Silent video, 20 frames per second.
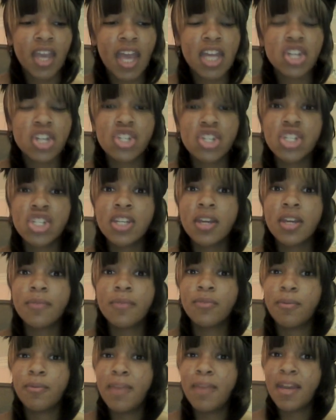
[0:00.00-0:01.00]
And she
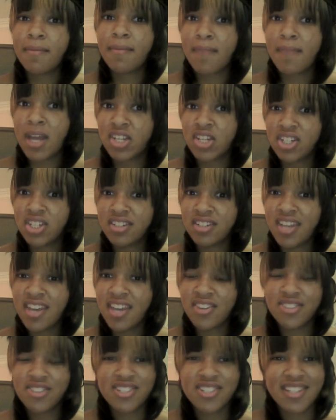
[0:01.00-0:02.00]
will make matching
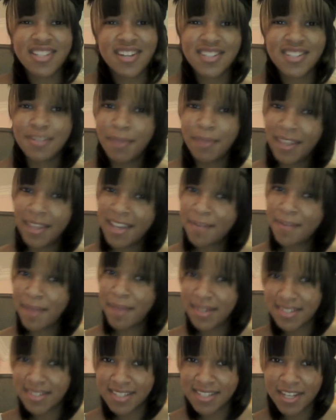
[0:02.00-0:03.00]
tails. She's actually making
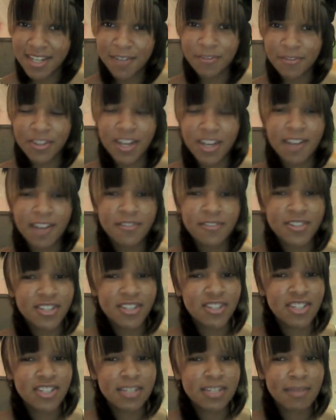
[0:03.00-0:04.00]
a matching tail for the covers
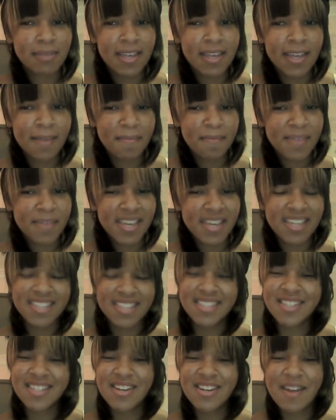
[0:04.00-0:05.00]
that she's making
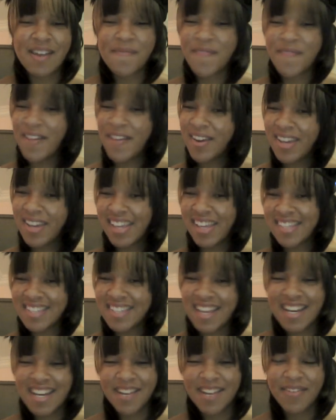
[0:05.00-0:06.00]
me. So I'm very
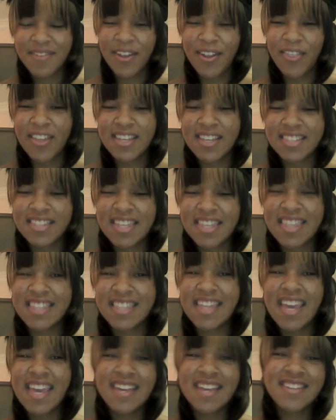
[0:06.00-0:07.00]
excited about this. And
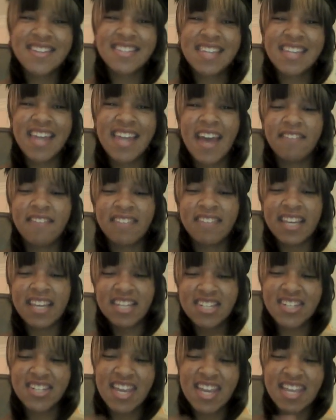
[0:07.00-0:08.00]
the tail's gonna have like
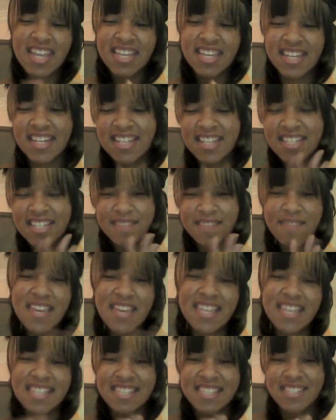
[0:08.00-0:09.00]
a chain in it to
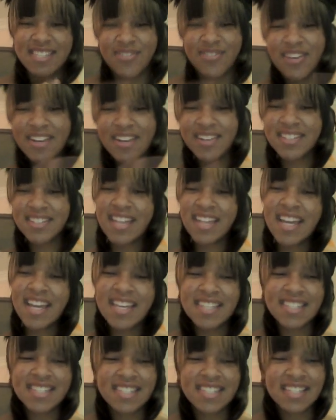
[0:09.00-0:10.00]
make it swing all
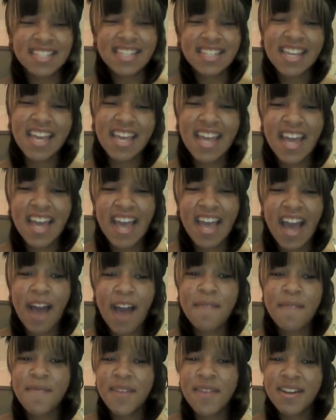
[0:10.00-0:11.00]
nice. And
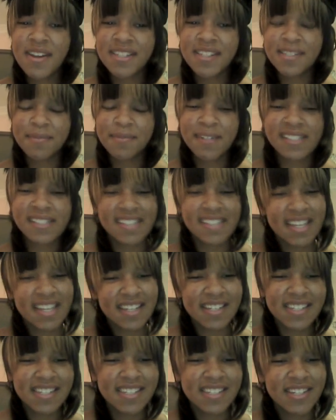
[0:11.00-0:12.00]
I'm very super excited.